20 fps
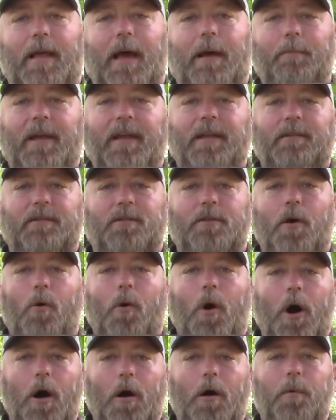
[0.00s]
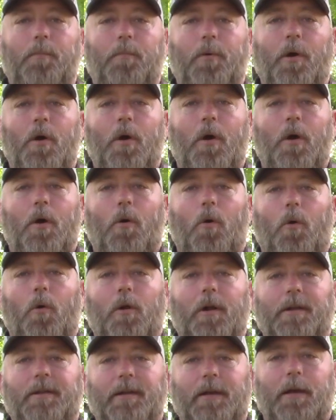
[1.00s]
That means no hump
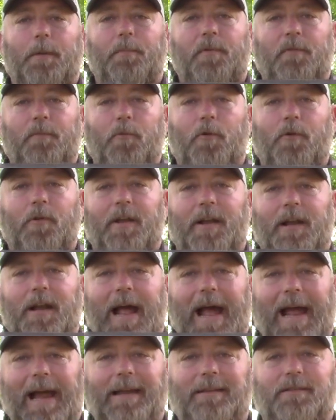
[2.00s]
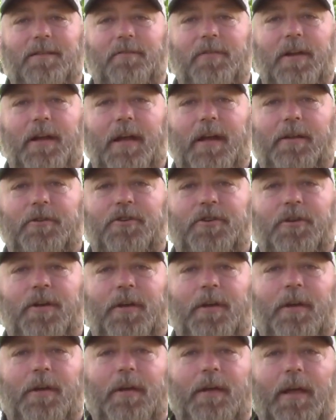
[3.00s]
or a dip of more than 1/8 of an inch
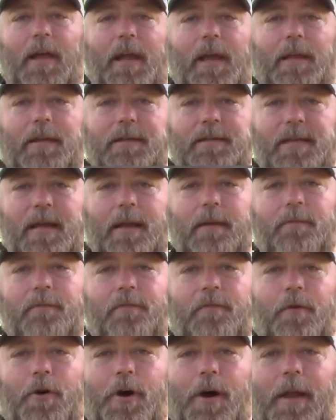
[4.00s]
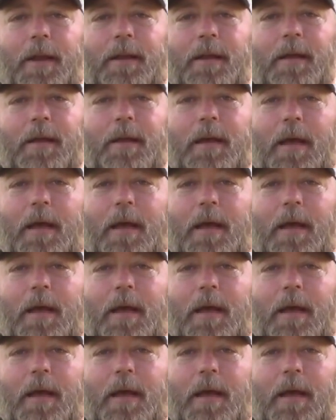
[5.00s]
in 10 foot,